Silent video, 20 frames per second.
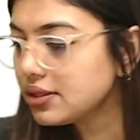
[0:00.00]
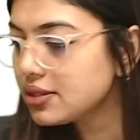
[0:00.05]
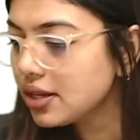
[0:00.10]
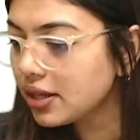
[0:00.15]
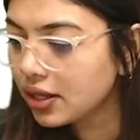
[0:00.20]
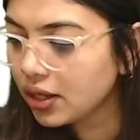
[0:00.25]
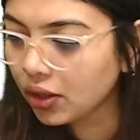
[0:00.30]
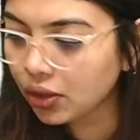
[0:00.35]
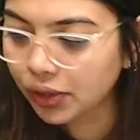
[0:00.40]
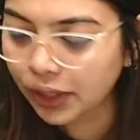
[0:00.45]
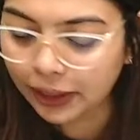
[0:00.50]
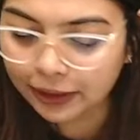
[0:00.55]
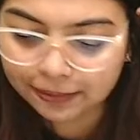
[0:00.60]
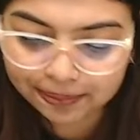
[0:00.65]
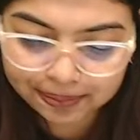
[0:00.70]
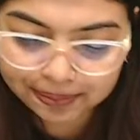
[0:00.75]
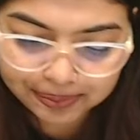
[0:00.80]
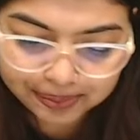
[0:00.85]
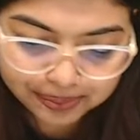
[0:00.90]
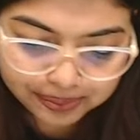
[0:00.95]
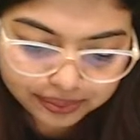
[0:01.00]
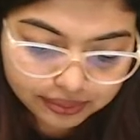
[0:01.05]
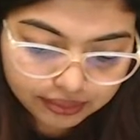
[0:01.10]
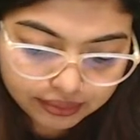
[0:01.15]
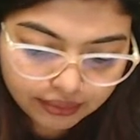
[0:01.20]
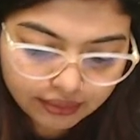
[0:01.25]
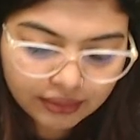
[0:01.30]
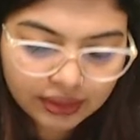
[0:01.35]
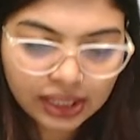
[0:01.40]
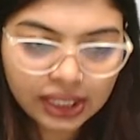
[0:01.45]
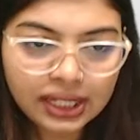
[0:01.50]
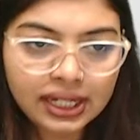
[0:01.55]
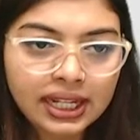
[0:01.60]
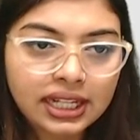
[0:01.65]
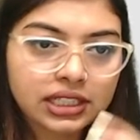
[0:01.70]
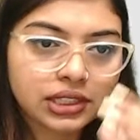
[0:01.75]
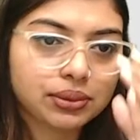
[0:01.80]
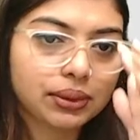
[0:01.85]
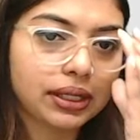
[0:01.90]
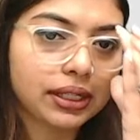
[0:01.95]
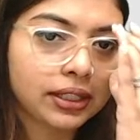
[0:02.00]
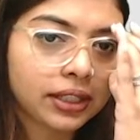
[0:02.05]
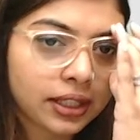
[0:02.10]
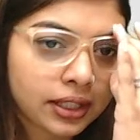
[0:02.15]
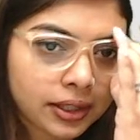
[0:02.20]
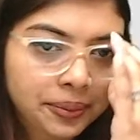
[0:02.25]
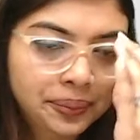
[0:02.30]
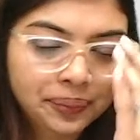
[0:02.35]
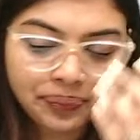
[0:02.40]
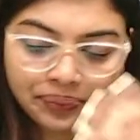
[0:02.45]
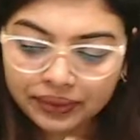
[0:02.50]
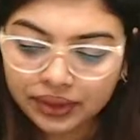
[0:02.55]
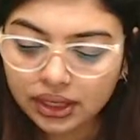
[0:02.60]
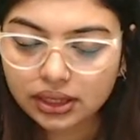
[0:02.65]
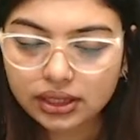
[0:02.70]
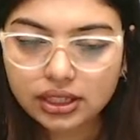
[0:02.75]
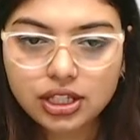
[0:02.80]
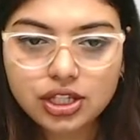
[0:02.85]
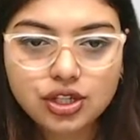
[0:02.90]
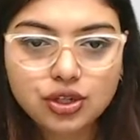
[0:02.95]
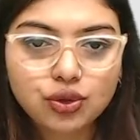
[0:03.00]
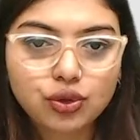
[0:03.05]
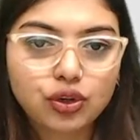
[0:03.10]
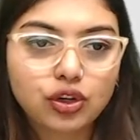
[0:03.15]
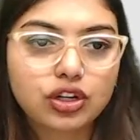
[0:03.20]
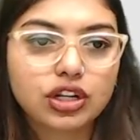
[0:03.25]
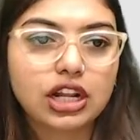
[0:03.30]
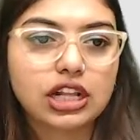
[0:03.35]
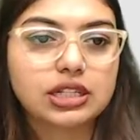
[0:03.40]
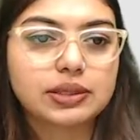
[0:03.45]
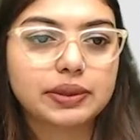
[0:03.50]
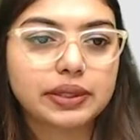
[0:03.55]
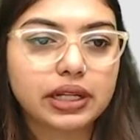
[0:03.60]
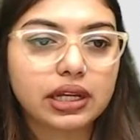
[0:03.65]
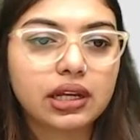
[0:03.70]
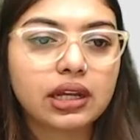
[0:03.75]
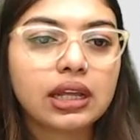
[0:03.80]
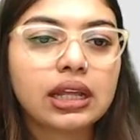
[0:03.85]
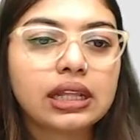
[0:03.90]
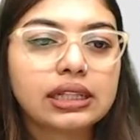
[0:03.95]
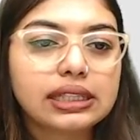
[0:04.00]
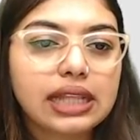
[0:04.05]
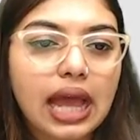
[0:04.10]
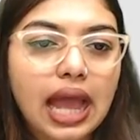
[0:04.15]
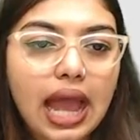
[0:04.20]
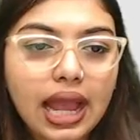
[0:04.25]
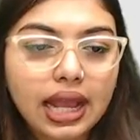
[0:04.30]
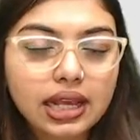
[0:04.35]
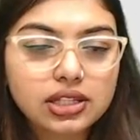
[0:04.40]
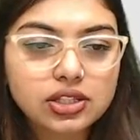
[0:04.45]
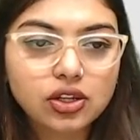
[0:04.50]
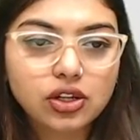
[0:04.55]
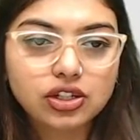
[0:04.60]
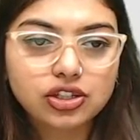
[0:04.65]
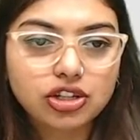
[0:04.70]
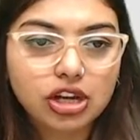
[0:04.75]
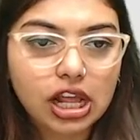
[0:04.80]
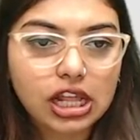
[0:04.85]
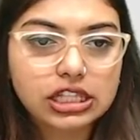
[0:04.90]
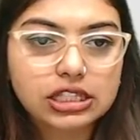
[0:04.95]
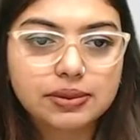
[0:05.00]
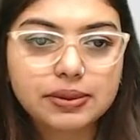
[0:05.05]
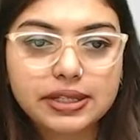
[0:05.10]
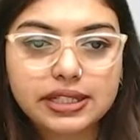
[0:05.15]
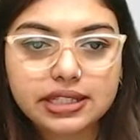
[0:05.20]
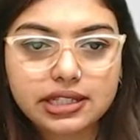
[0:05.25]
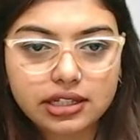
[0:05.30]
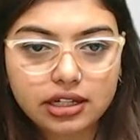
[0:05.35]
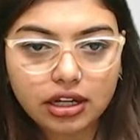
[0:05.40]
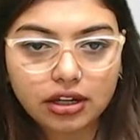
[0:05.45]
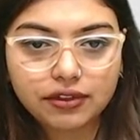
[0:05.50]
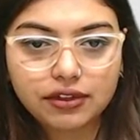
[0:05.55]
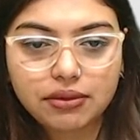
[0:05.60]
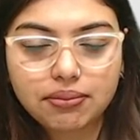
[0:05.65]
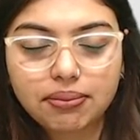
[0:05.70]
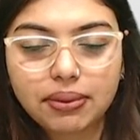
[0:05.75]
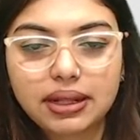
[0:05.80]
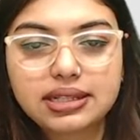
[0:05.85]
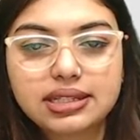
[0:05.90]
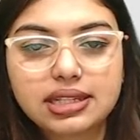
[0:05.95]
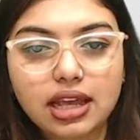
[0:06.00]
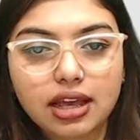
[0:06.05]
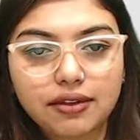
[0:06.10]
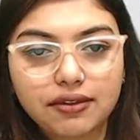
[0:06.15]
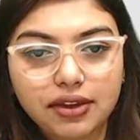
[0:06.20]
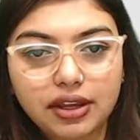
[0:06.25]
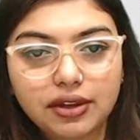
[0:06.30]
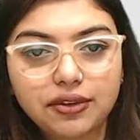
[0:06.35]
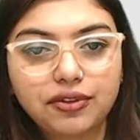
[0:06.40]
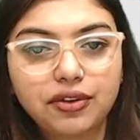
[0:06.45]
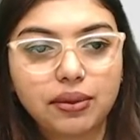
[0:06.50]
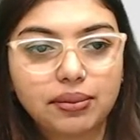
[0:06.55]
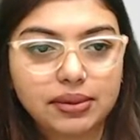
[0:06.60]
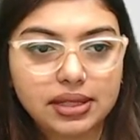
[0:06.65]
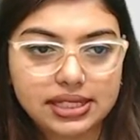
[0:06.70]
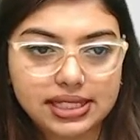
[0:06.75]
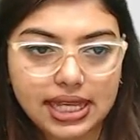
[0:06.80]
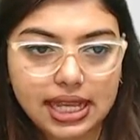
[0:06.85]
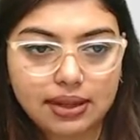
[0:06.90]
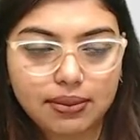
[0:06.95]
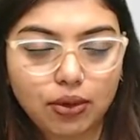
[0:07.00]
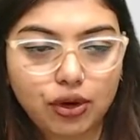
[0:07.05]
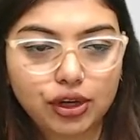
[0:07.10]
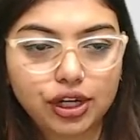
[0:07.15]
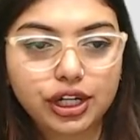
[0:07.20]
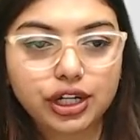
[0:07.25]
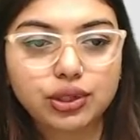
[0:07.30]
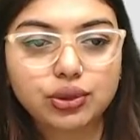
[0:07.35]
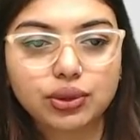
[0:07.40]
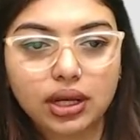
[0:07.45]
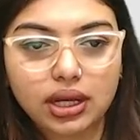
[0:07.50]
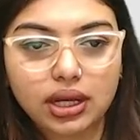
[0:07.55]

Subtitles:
Okay, next one, this neurotransmitter. The axon transmits nerve impulse away from the cell body to a